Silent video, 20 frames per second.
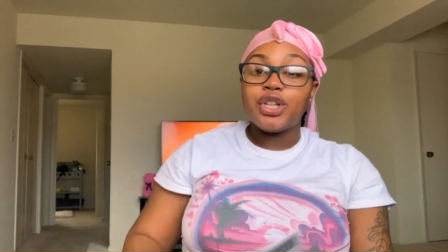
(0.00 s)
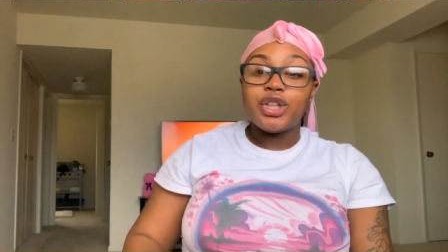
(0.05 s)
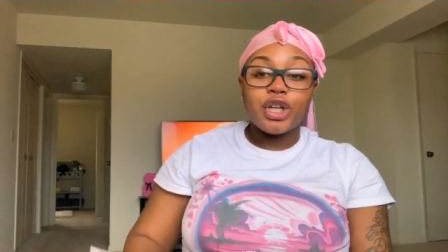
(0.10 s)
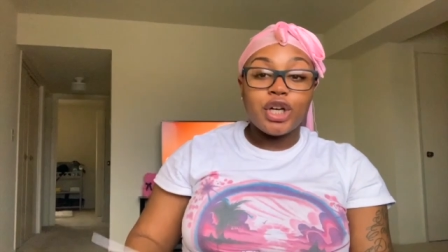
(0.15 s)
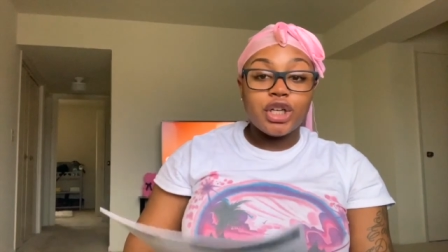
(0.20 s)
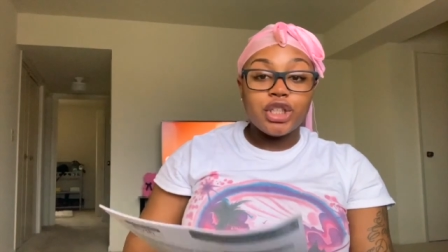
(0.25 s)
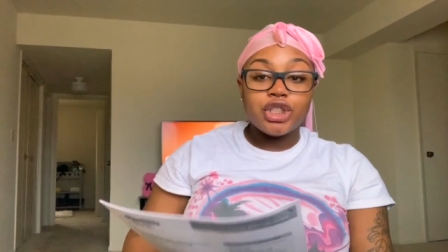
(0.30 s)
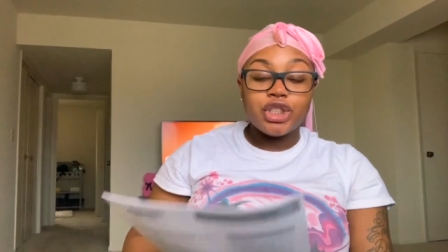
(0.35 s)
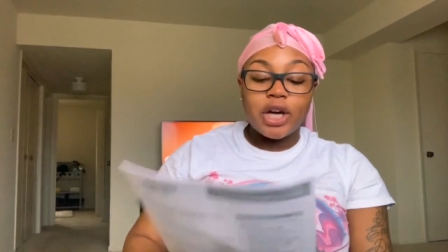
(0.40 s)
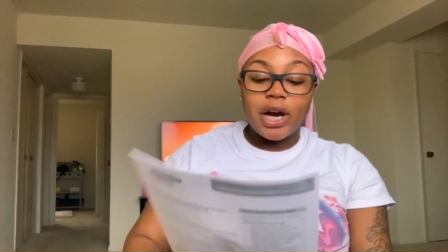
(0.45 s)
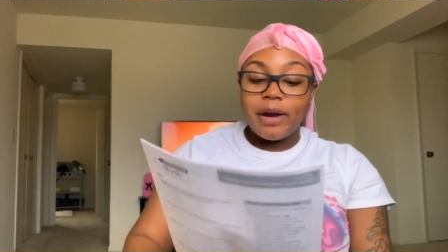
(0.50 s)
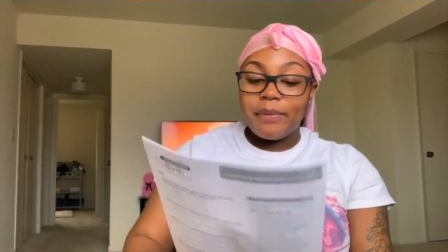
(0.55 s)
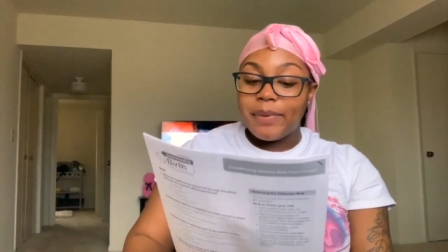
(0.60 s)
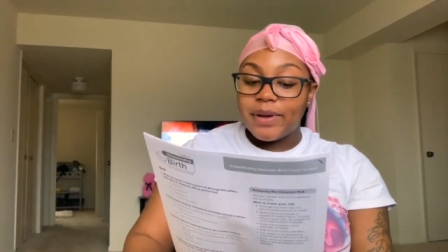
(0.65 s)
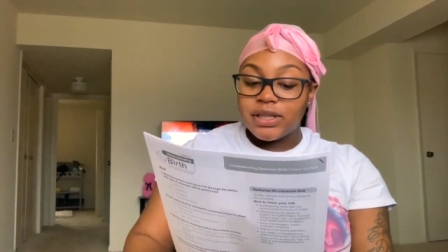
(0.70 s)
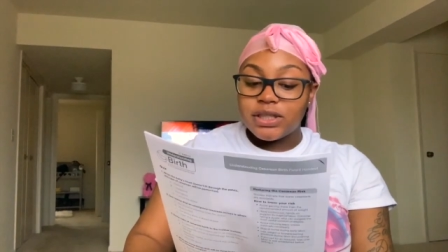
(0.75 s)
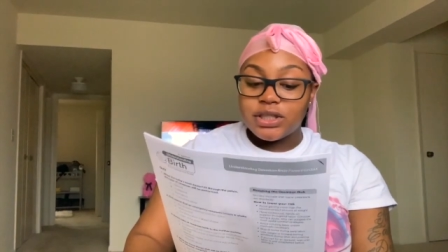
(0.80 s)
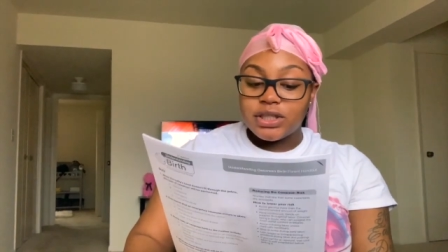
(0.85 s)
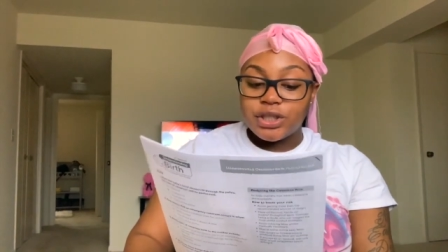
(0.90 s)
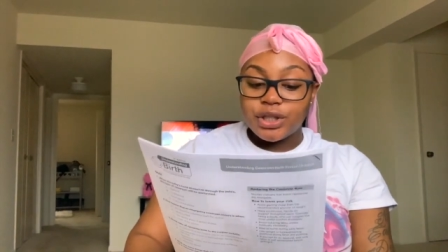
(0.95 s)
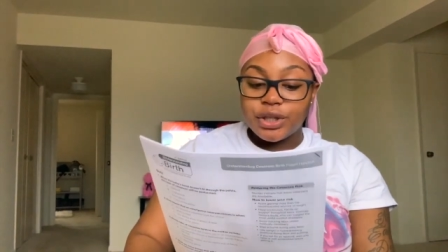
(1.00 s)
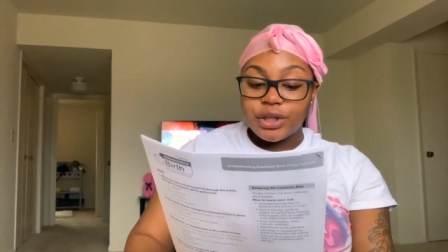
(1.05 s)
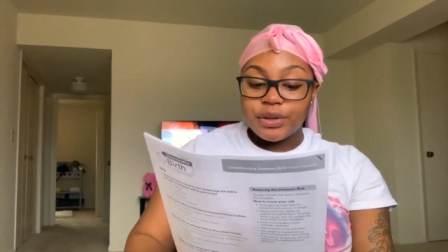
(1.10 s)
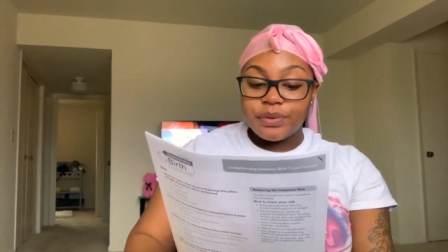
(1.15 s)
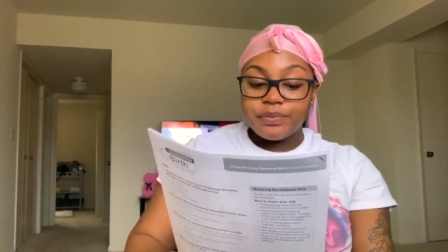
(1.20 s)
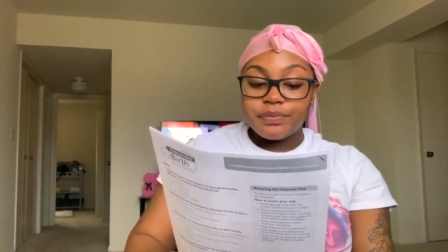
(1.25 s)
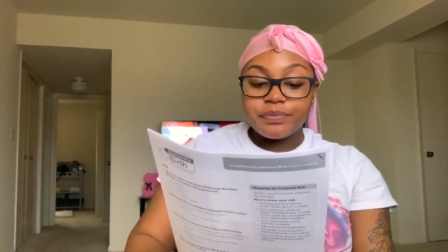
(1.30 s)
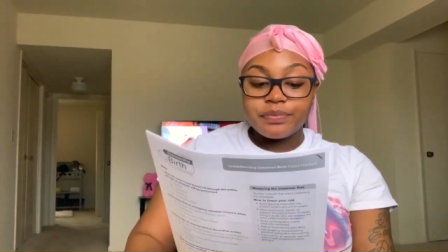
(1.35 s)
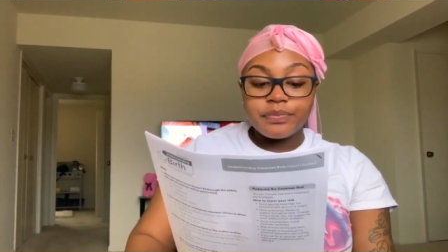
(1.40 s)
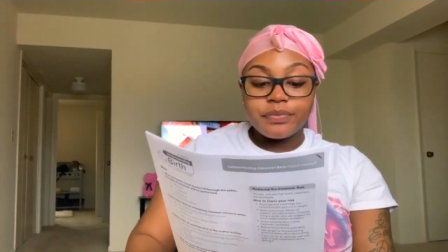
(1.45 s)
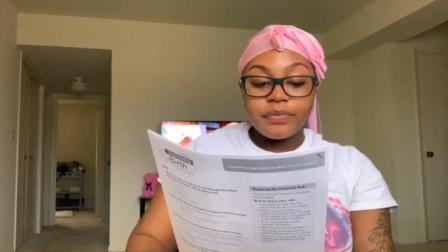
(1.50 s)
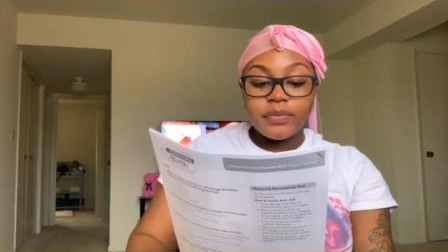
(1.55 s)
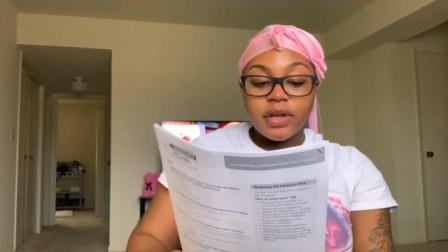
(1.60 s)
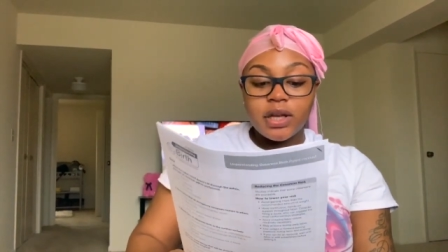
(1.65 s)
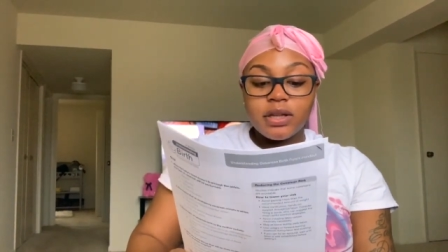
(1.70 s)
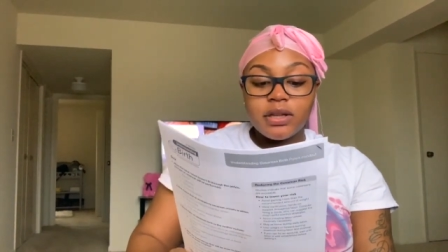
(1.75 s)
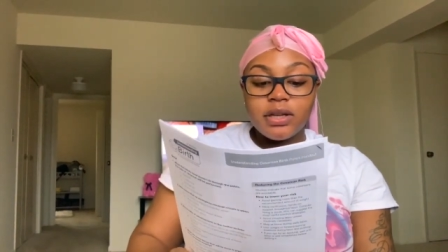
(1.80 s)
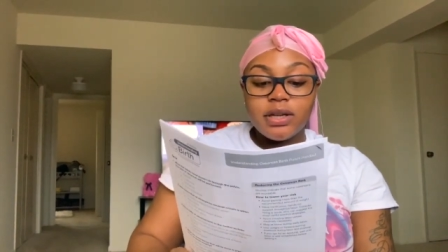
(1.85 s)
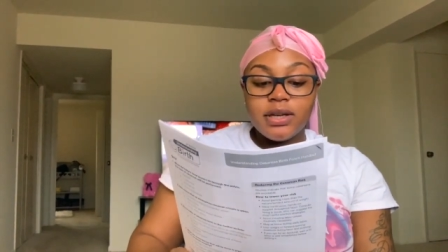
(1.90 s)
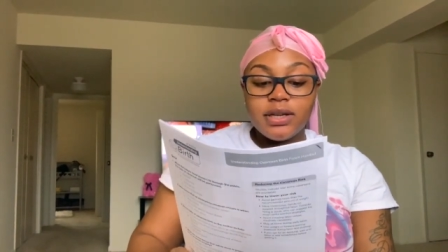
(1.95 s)
the 3rd trimester,
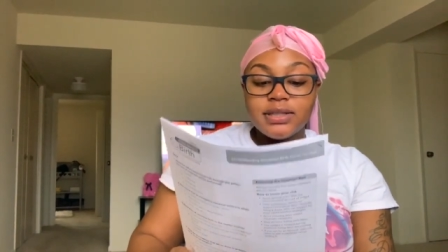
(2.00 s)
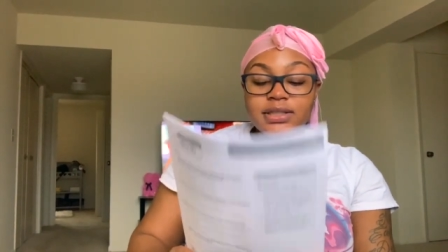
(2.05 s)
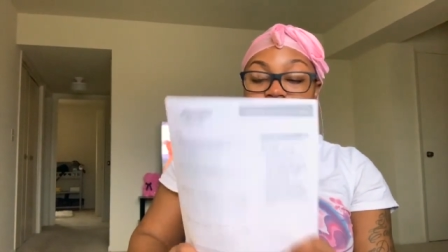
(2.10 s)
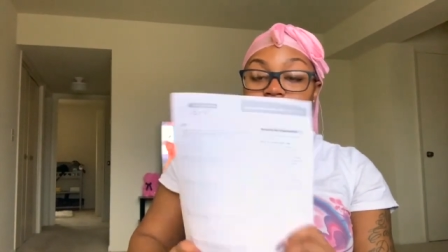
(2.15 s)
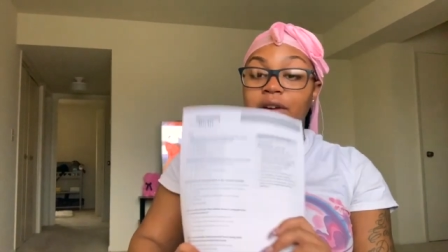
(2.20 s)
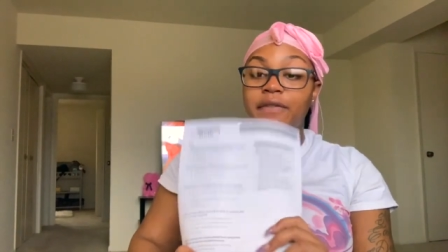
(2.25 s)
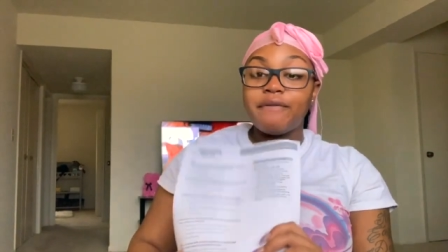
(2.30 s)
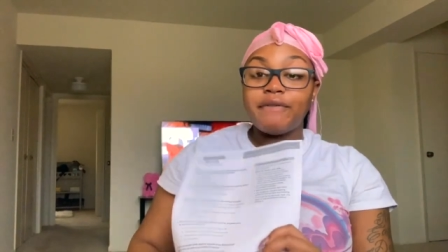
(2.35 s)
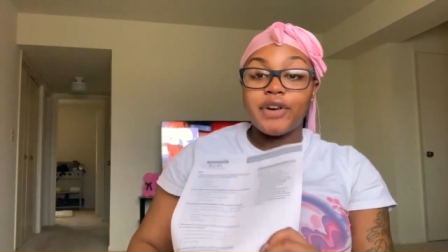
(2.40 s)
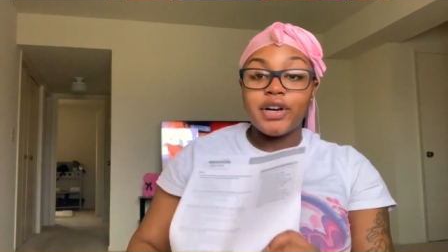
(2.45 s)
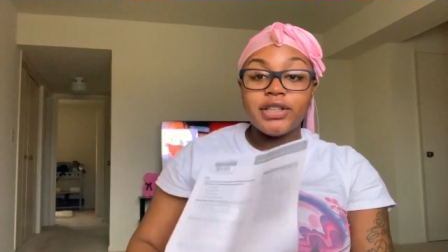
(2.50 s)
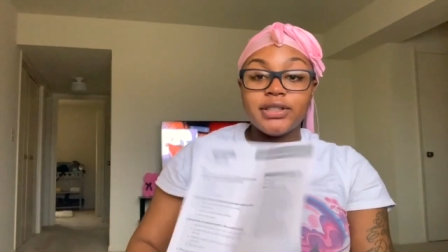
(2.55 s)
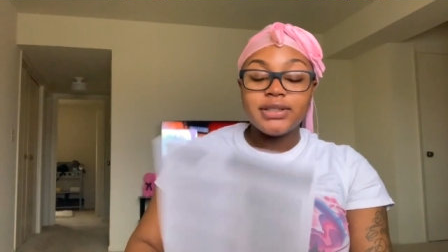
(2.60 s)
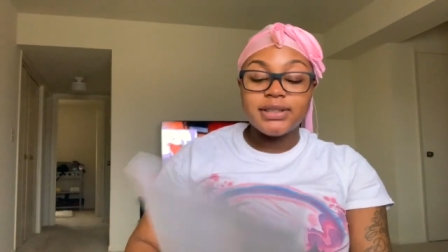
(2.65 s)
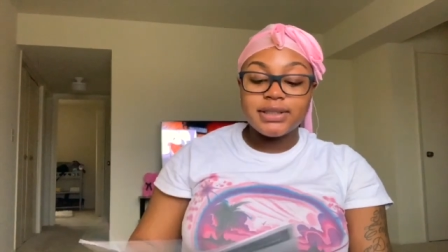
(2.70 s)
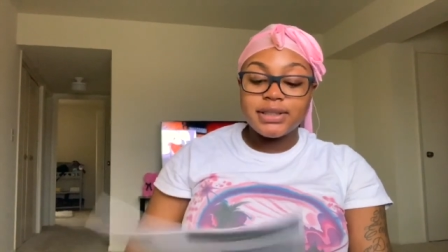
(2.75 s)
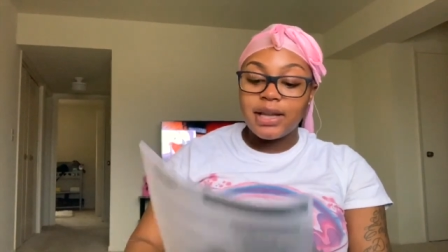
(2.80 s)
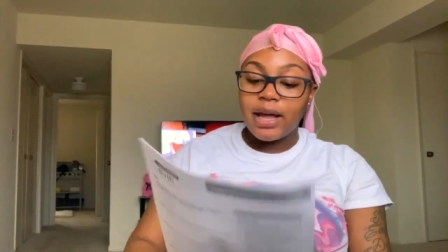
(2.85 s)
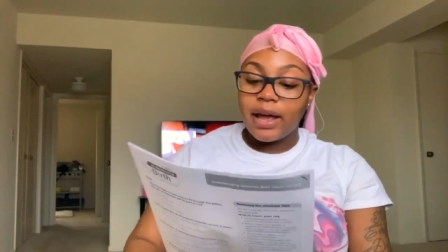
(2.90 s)
the discomforts